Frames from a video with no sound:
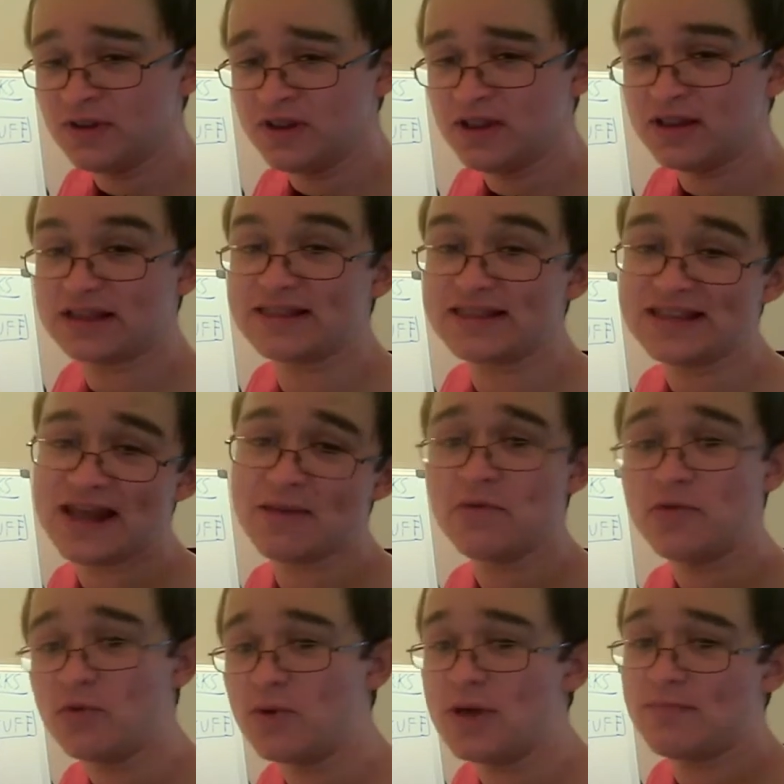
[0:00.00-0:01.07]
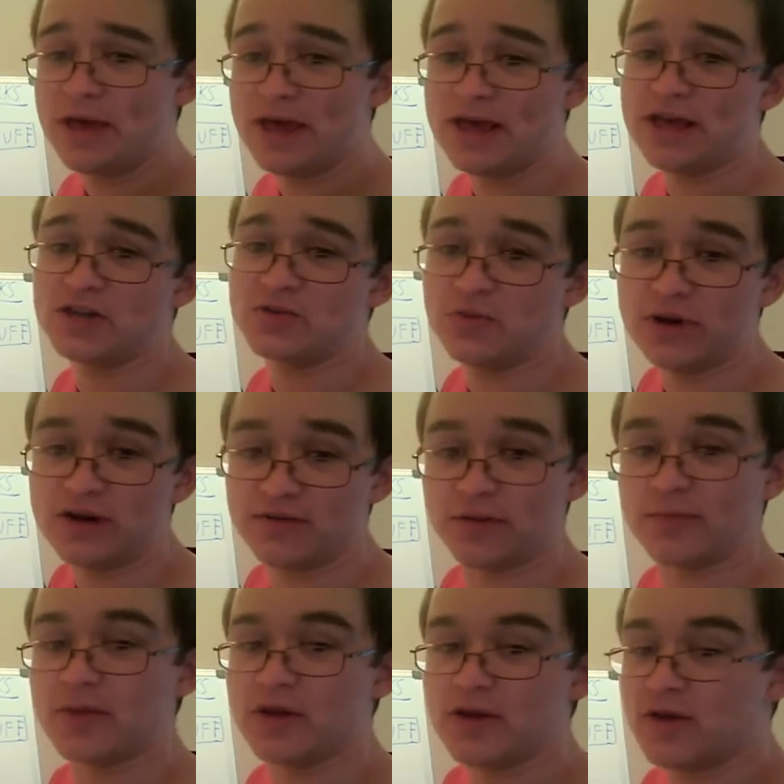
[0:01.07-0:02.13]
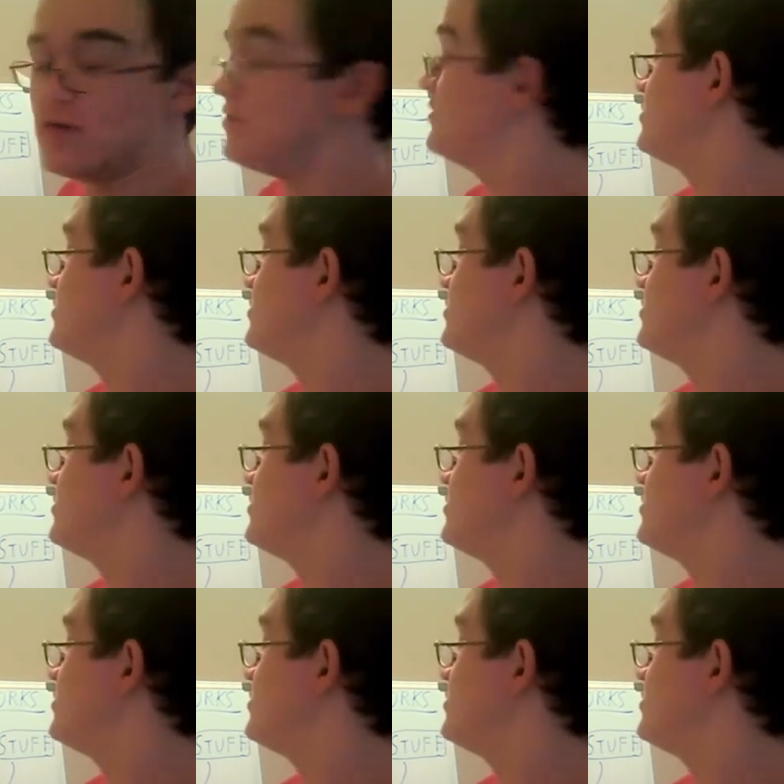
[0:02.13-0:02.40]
Like the name of the web page or whatever. This